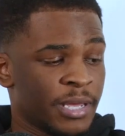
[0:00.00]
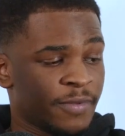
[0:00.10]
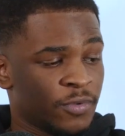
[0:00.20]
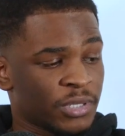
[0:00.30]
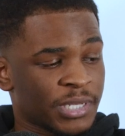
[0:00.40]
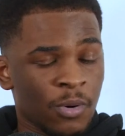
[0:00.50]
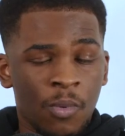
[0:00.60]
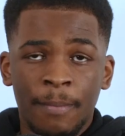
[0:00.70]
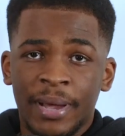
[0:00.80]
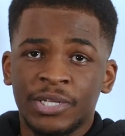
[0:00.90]
if you can take
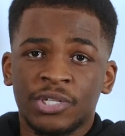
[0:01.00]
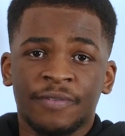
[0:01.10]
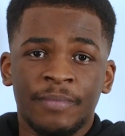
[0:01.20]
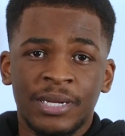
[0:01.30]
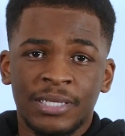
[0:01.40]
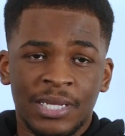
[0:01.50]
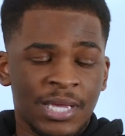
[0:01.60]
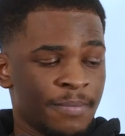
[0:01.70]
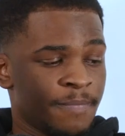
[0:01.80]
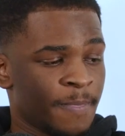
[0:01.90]
one manager from any
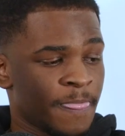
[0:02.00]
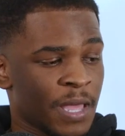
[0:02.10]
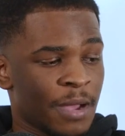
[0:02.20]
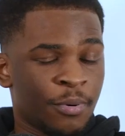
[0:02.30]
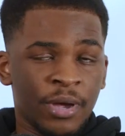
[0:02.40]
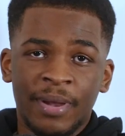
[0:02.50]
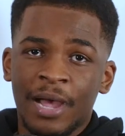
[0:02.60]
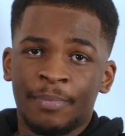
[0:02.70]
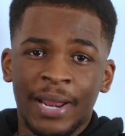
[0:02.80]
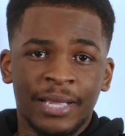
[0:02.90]
team and put him
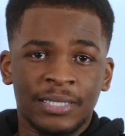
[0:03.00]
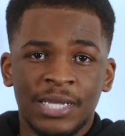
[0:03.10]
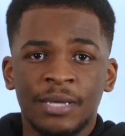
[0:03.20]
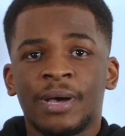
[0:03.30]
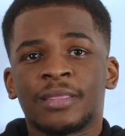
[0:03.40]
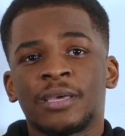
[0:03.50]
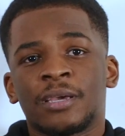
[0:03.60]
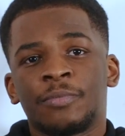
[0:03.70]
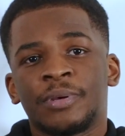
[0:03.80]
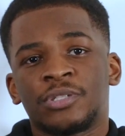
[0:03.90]
at a blank team, I think
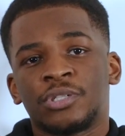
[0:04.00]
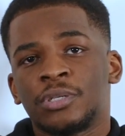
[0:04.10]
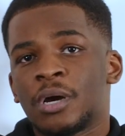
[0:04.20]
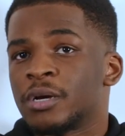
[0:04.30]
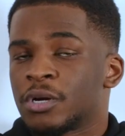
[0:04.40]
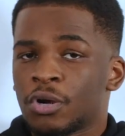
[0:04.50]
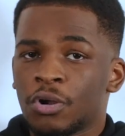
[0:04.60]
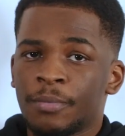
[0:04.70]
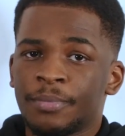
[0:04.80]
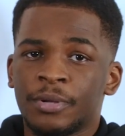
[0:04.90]
it'll be Jurgen
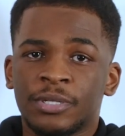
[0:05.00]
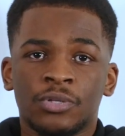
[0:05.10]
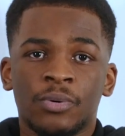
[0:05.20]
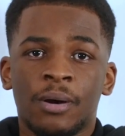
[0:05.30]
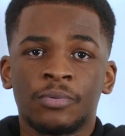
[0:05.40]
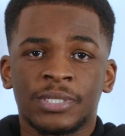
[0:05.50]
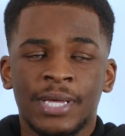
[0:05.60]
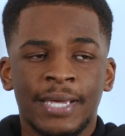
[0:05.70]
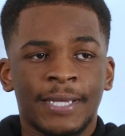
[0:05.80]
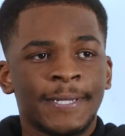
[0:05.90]
Klopp is who I would
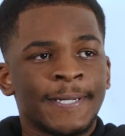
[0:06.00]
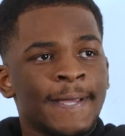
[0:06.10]
take.